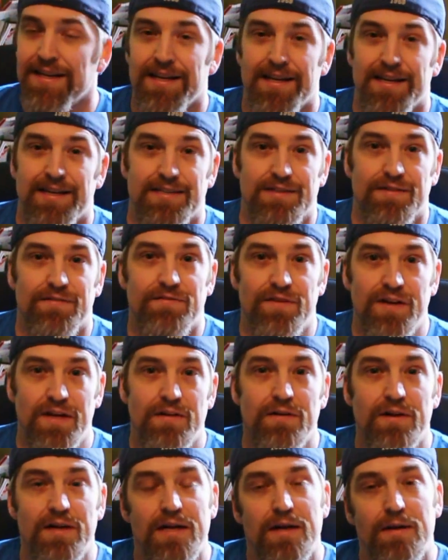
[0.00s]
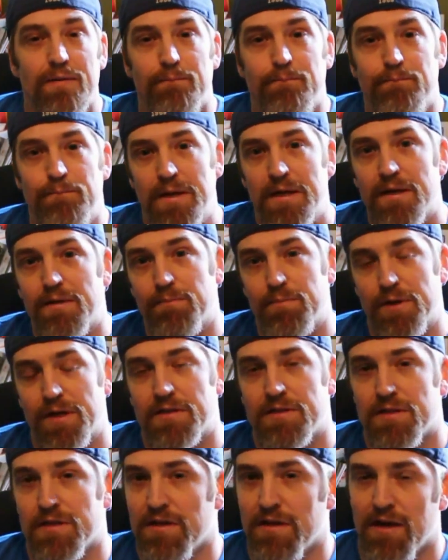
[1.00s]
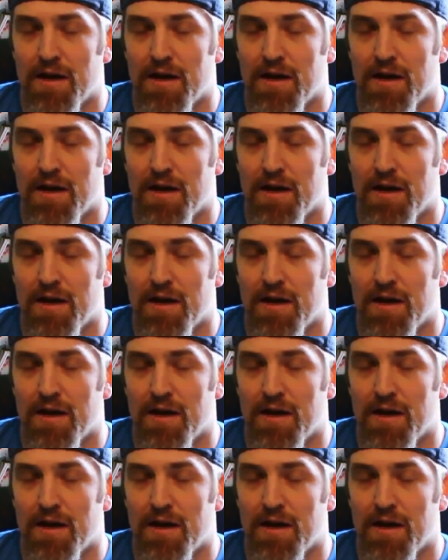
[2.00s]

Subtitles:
it is a very big bit.